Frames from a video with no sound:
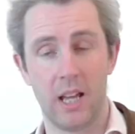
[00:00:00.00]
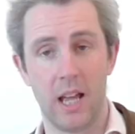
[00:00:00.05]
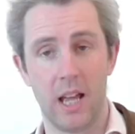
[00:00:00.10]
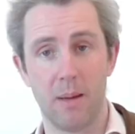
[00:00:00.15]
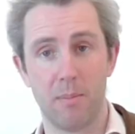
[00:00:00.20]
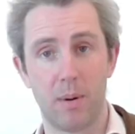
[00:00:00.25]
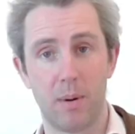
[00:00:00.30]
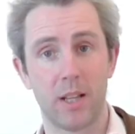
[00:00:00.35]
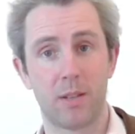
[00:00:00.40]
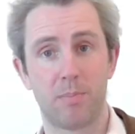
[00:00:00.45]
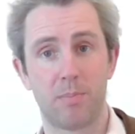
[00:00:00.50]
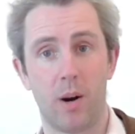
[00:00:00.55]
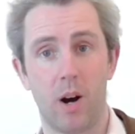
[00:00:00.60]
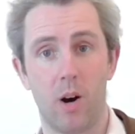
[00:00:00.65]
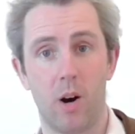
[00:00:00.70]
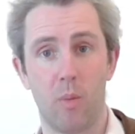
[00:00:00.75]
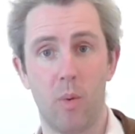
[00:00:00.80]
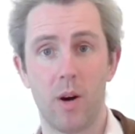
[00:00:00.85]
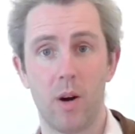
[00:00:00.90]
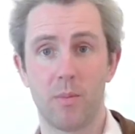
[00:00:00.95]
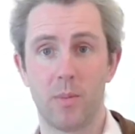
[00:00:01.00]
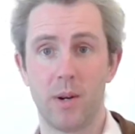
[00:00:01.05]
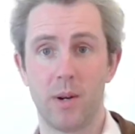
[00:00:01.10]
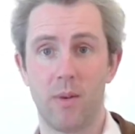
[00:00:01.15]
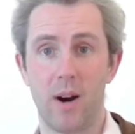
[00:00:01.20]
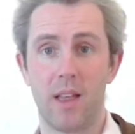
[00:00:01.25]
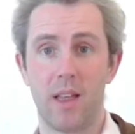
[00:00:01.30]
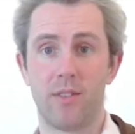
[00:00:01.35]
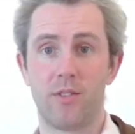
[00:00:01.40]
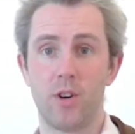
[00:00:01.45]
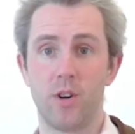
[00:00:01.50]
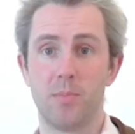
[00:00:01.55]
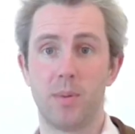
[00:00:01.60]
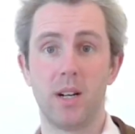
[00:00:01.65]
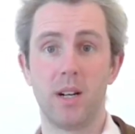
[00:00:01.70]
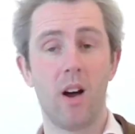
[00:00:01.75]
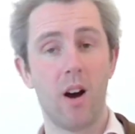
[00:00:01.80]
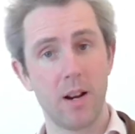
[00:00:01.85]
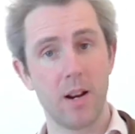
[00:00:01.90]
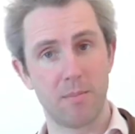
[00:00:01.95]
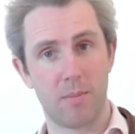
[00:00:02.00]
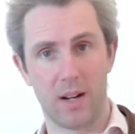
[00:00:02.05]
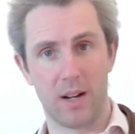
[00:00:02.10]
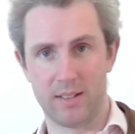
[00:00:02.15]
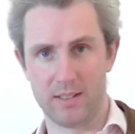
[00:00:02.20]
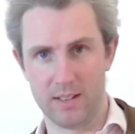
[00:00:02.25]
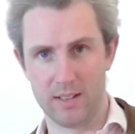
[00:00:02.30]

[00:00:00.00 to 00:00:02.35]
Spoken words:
In breast part one, we ran through benign breast